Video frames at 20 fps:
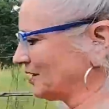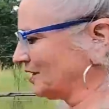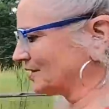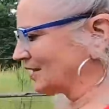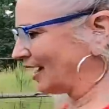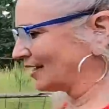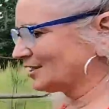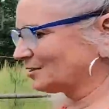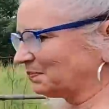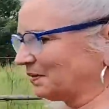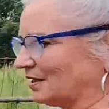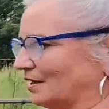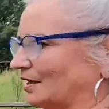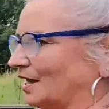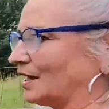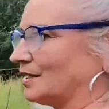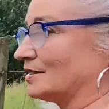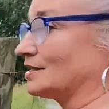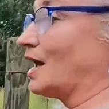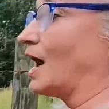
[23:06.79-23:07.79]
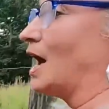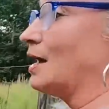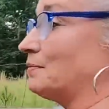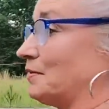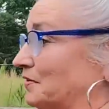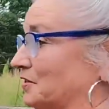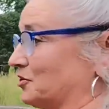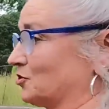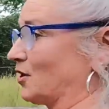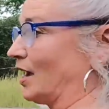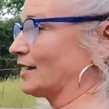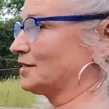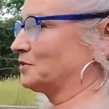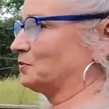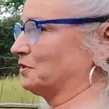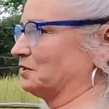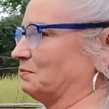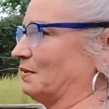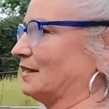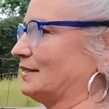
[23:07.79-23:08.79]
because I spent a lot of time on the
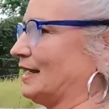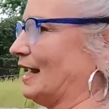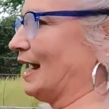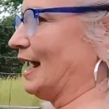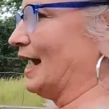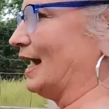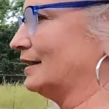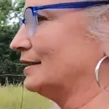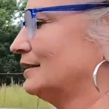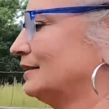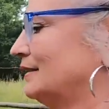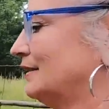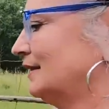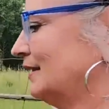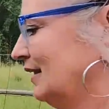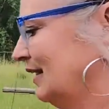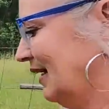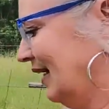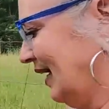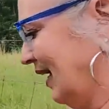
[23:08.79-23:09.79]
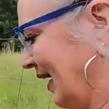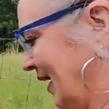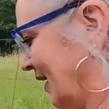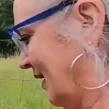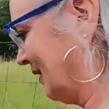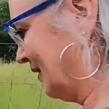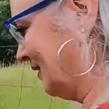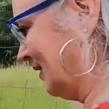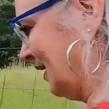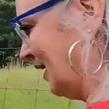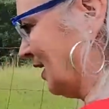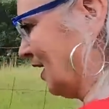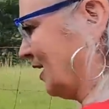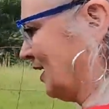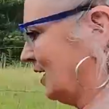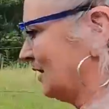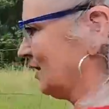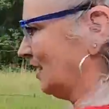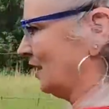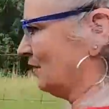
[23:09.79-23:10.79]
tractor with my dad. And
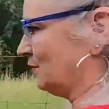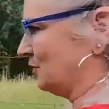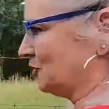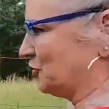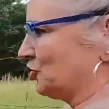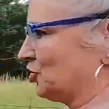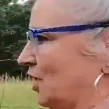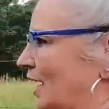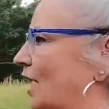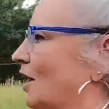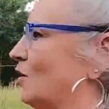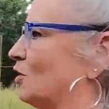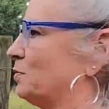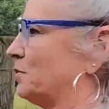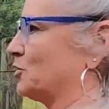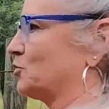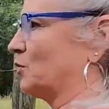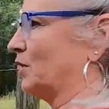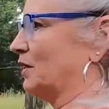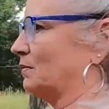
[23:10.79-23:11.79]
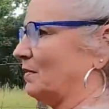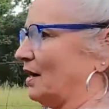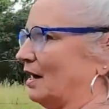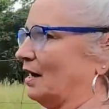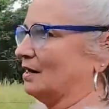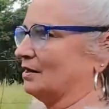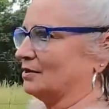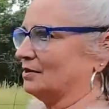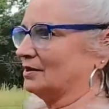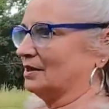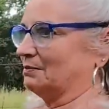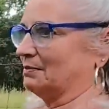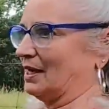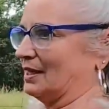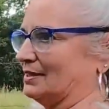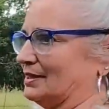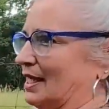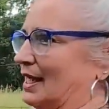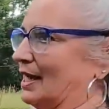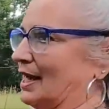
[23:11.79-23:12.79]
it was shared between my uncle and
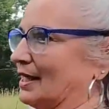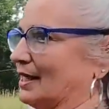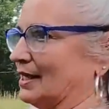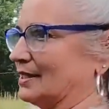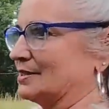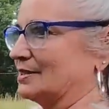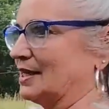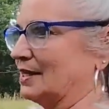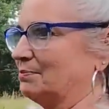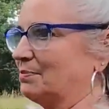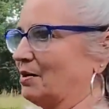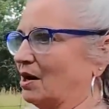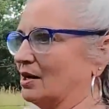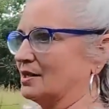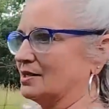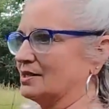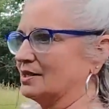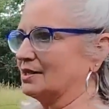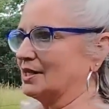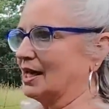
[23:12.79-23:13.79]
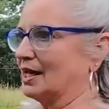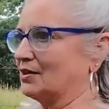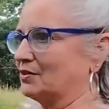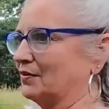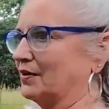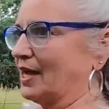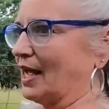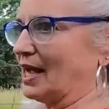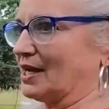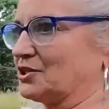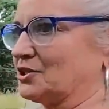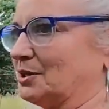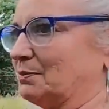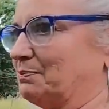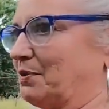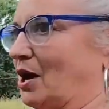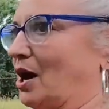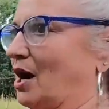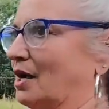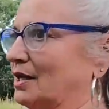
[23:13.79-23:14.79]
my dad. I guess they bought it together, and they actually
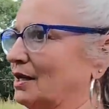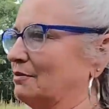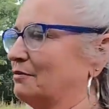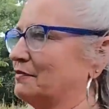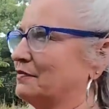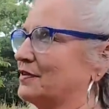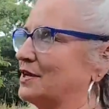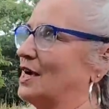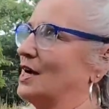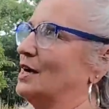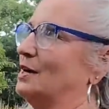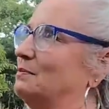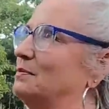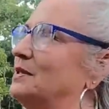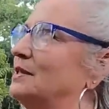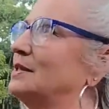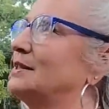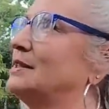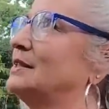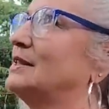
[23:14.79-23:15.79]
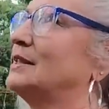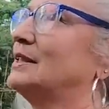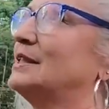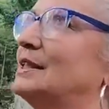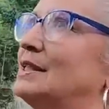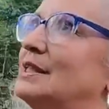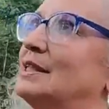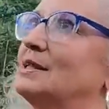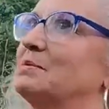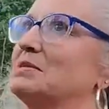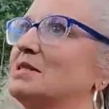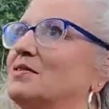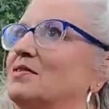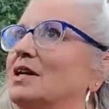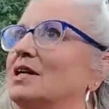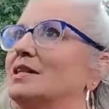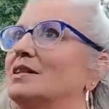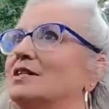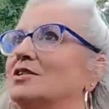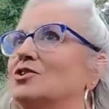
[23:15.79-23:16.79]
bought it from, let me see
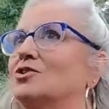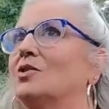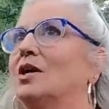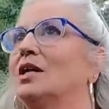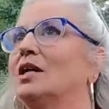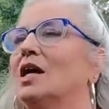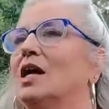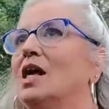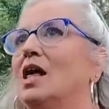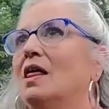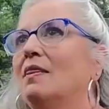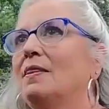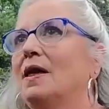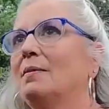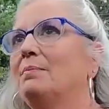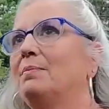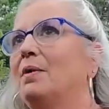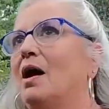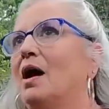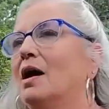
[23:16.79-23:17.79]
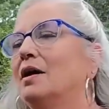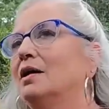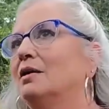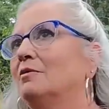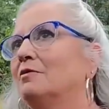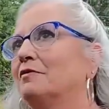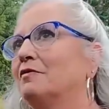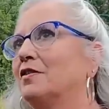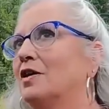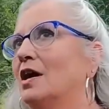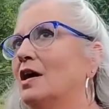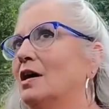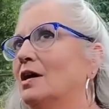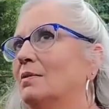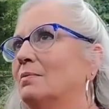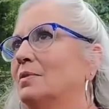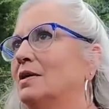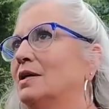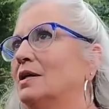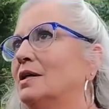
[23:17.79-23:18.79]
if I get this straight. They bought it
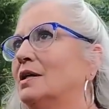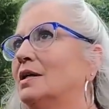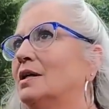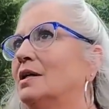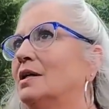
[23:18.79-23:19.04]
from